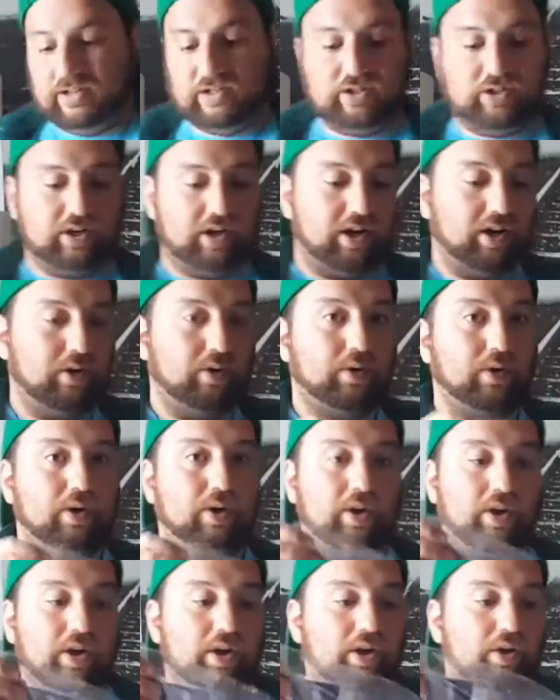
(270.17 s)
so
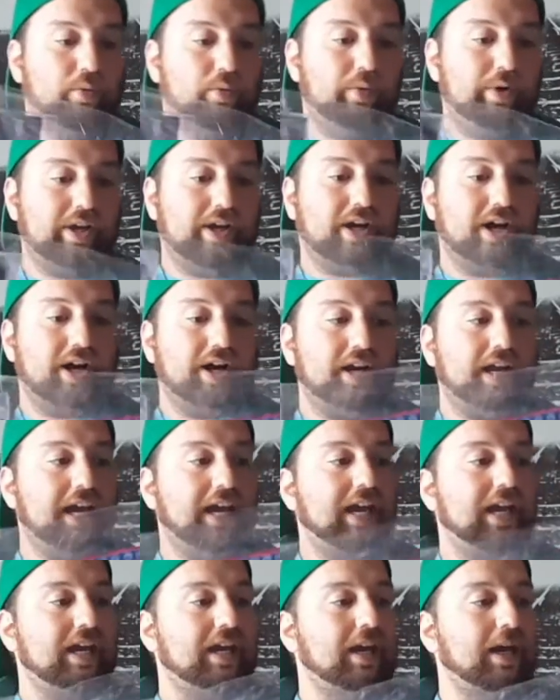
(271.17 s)
we got
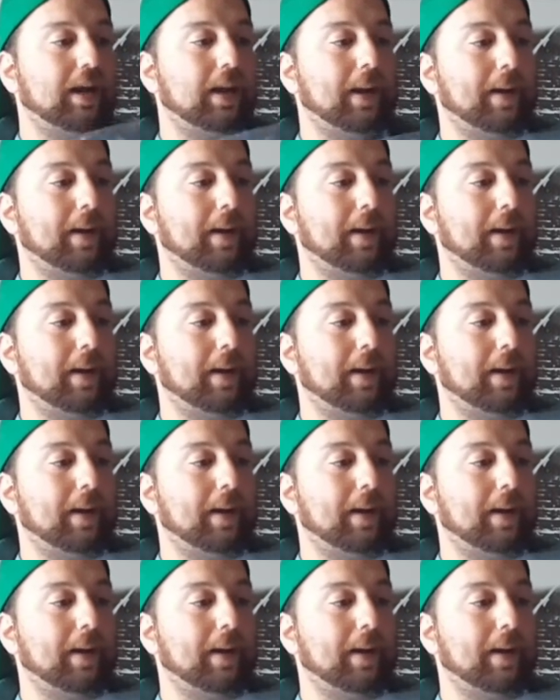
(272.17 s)
a